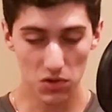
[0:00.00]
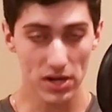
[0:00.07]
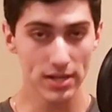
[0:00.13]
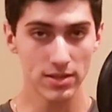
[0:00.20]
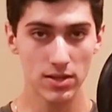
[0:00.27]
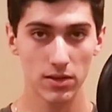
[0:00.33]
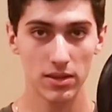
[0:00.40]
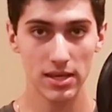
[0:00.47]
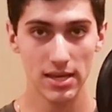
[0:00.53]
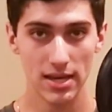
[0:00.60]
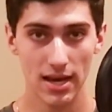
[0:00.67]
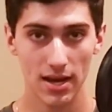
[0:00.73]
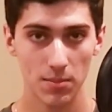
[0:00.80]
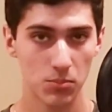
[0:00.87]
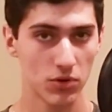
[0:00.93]
Alright, so
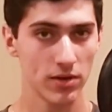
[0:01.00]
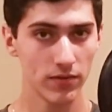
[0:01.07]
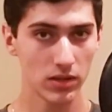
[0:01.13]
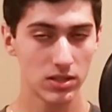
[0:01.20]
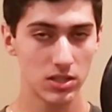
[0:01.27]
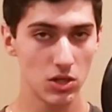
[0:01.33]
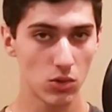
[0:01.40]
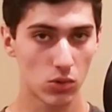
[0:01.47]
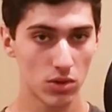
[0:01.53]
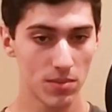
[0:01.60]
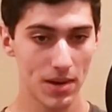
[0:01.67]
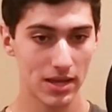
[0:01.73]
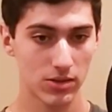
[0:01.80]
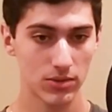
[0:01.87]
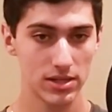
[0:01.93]
the previous two
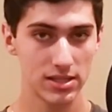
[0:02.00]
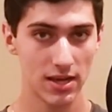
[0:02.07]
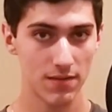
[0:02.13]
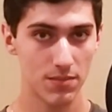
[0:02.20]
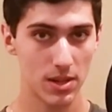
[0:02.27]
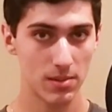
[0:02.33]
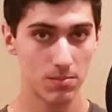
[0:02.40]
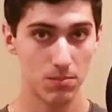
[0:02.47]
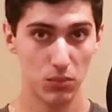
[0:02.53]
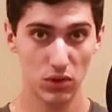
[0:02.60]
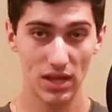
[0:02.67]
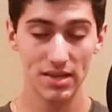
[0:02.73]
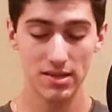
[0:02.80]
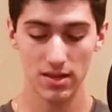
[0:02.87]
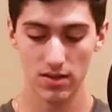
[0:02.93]
3x3s have been
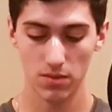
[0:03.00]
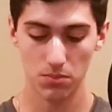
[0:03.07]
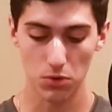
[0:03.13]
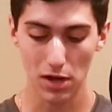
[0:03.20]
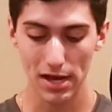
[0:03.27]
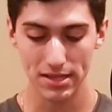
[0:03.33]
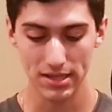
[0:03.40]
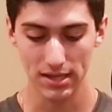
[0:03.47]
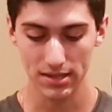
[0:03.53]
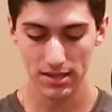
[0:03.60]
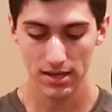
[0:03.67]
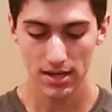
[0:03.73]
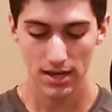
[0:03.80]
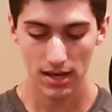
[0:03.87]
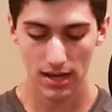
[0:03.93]
pleasant
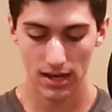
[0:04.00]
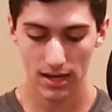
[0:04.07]
surprises.